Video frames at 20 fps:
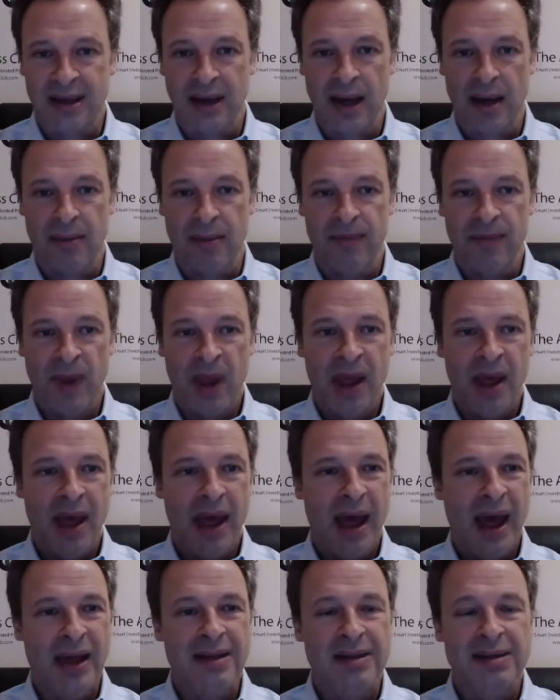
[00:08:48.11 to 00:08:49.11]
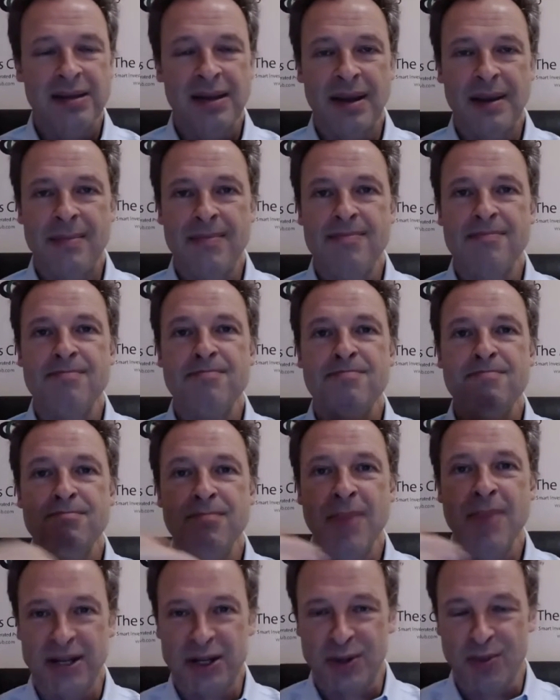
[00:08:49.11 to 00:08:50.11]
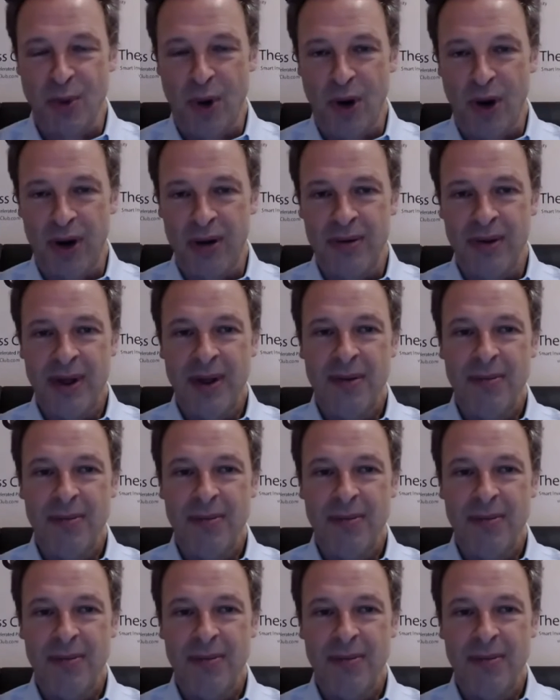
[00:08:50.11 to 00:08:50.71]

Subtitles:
Club and much more.